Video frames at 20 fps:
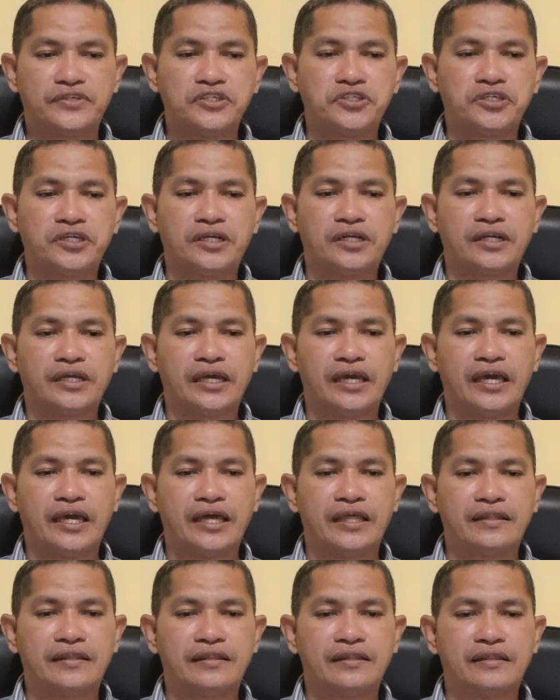teacher,
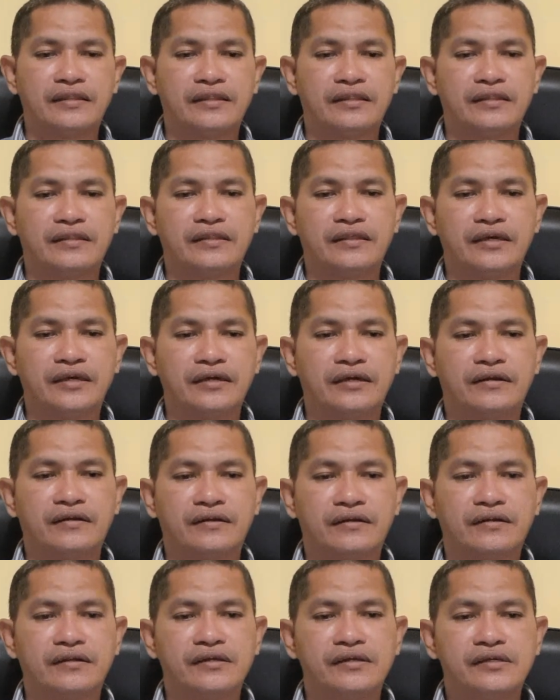and their
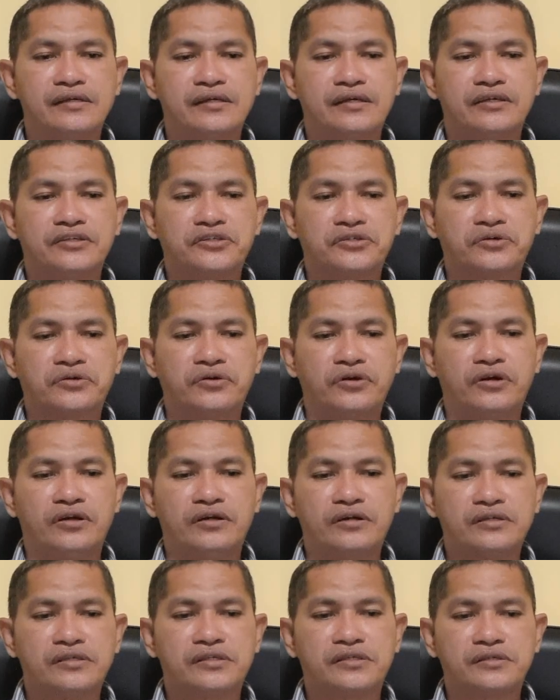test
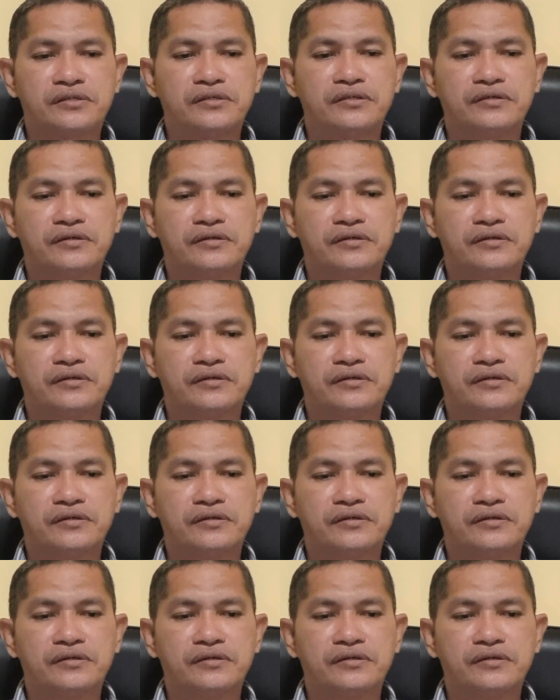scores